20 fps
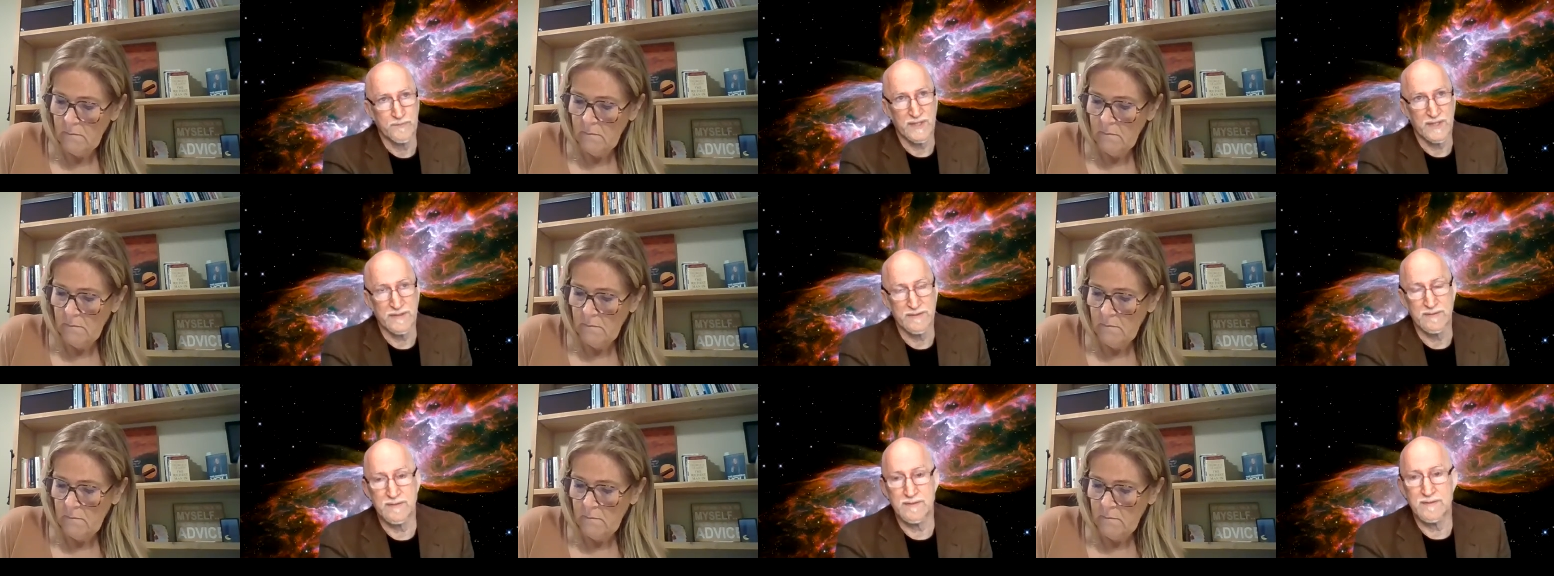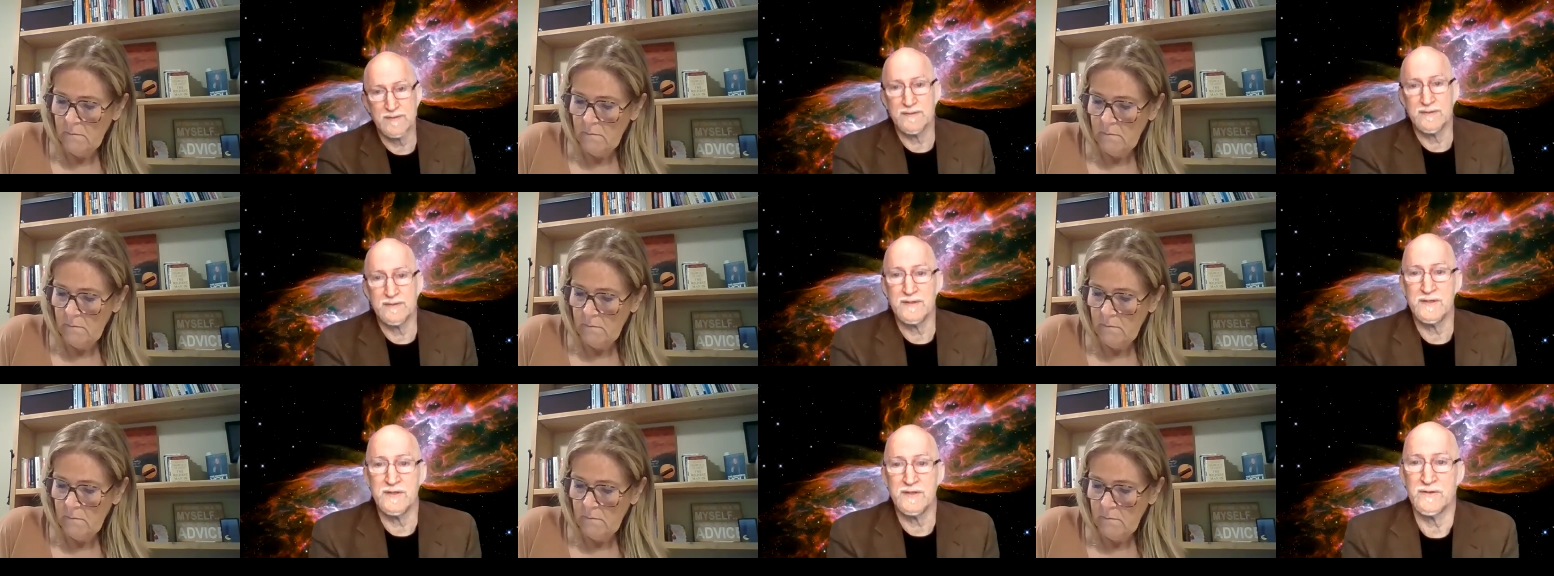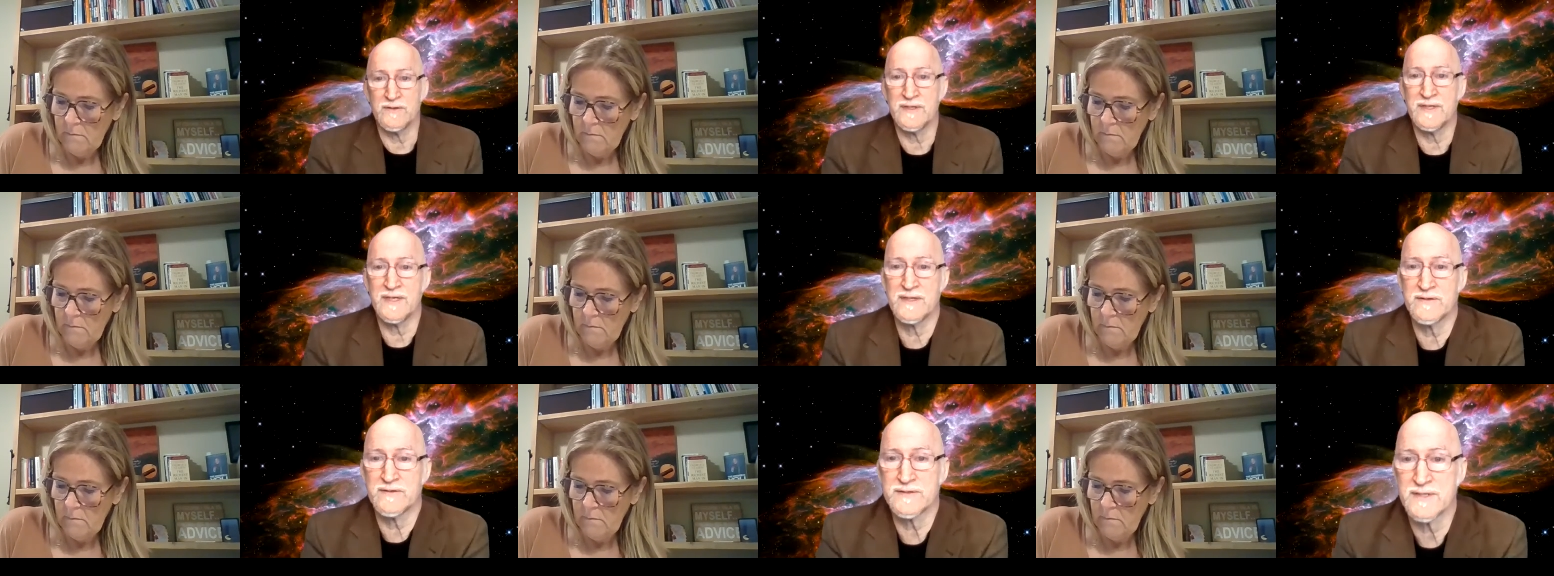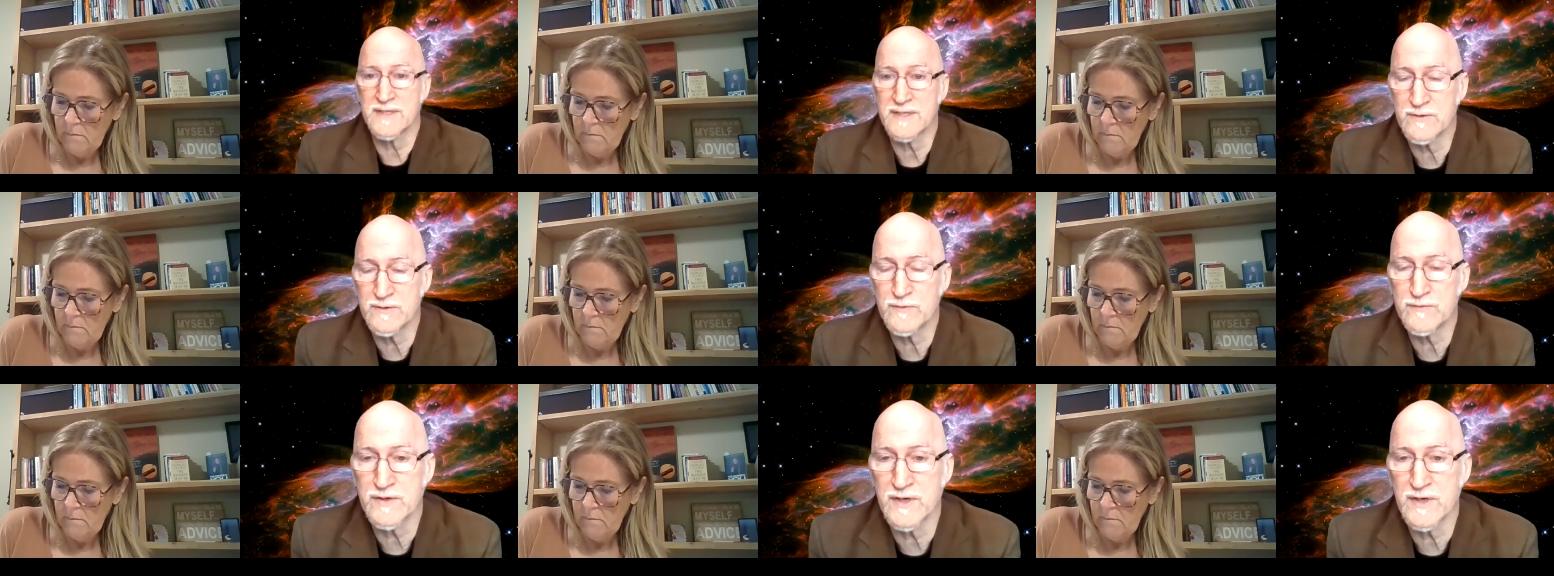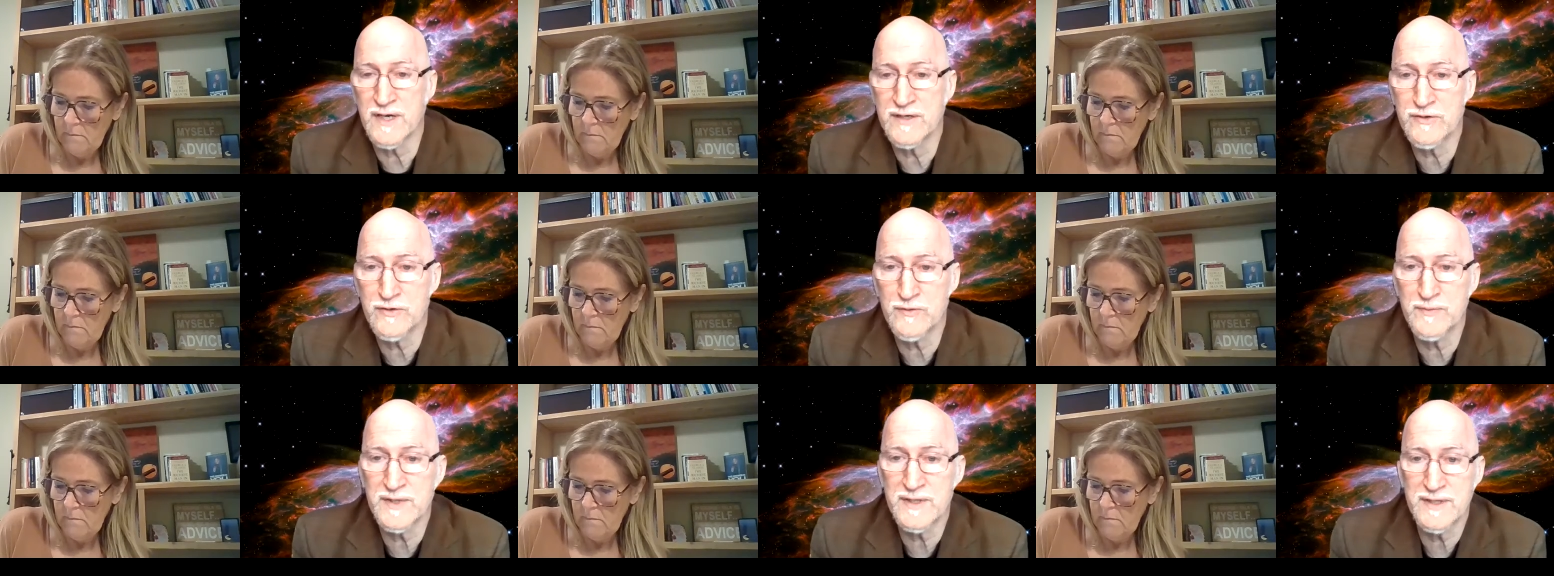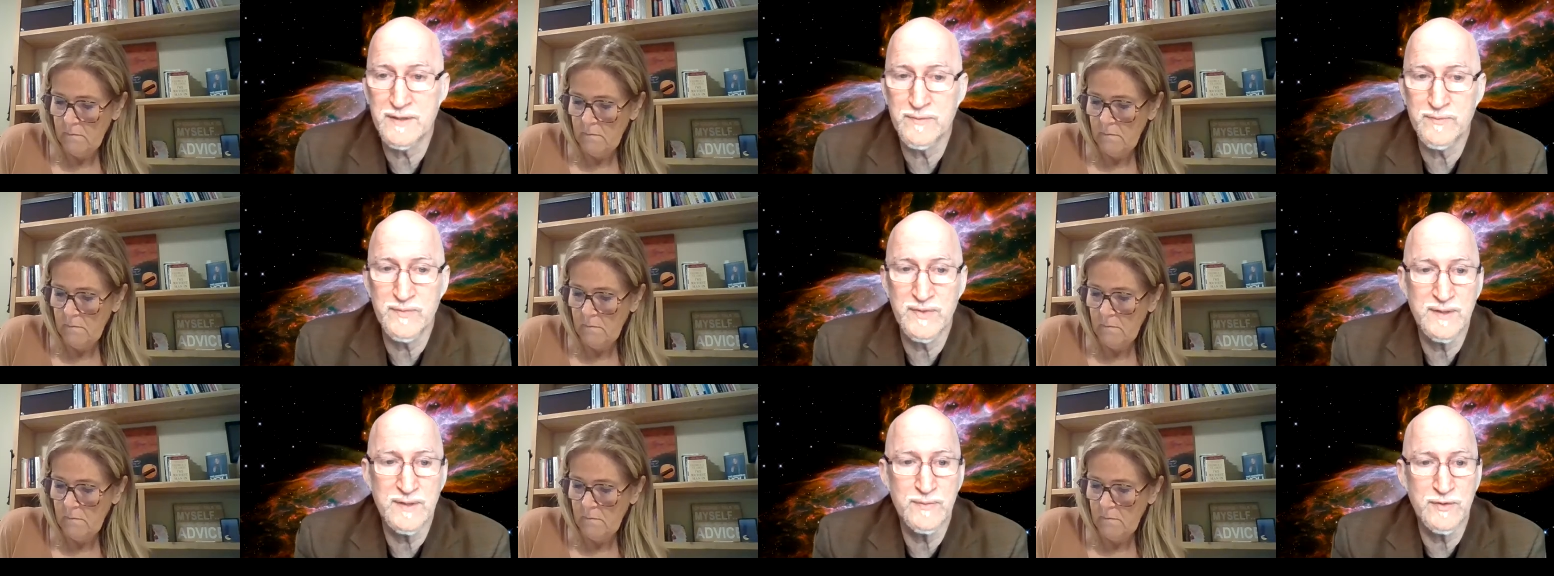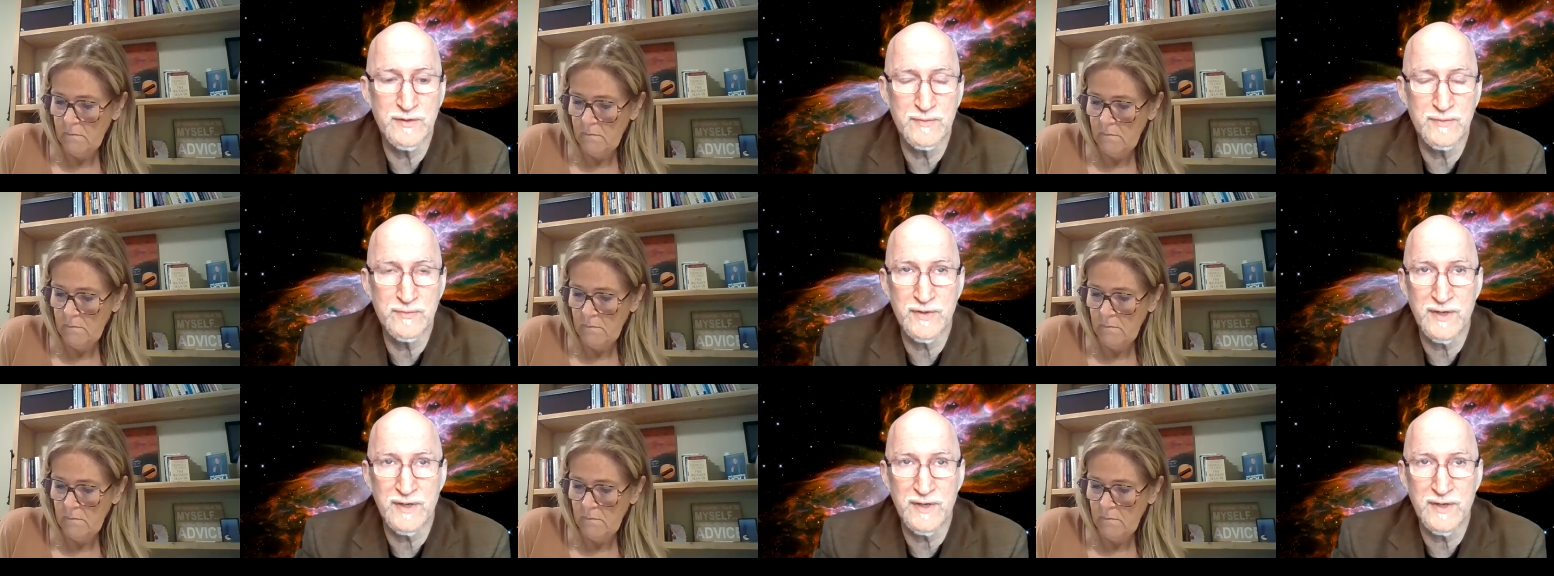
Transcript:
Speaker 1: but you know again there's like over 100 million people